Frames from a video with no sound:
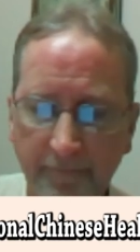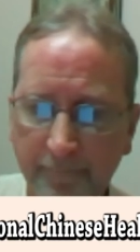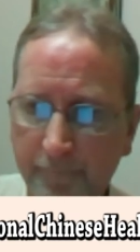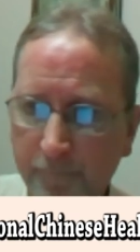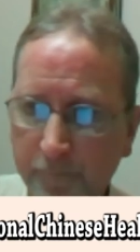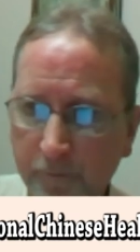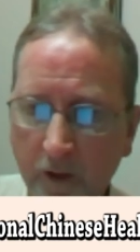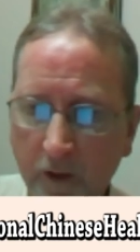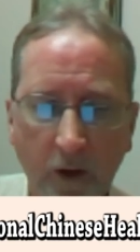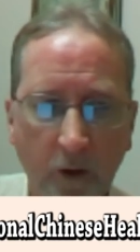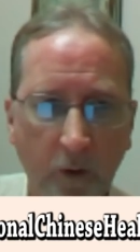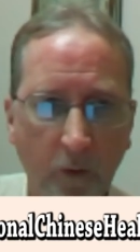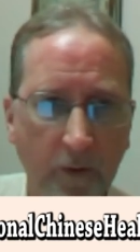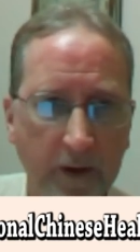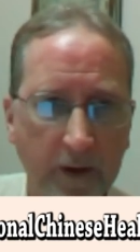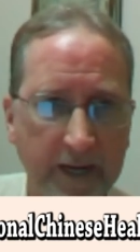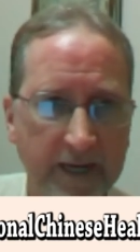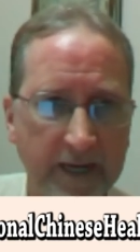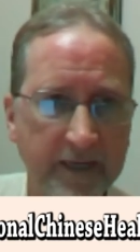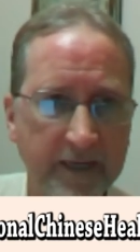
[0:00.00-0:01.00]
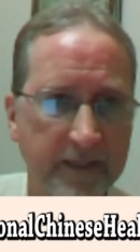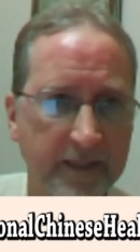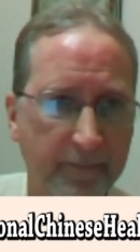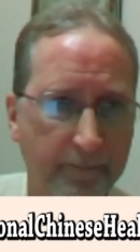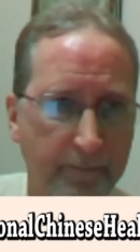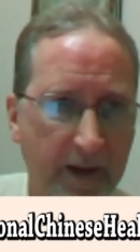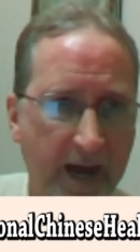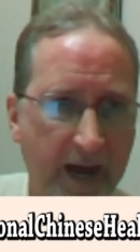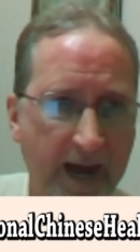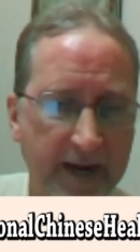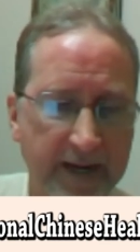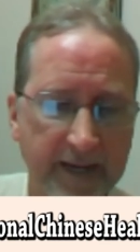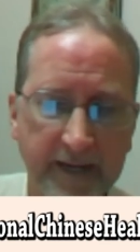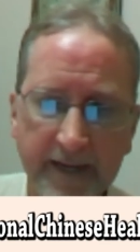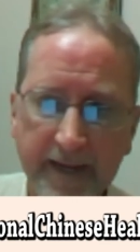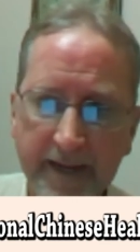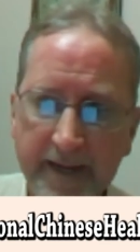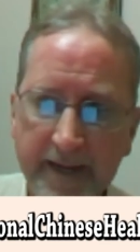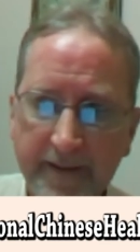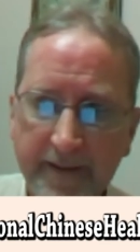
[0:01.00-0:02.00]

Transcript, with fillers: flow in the body,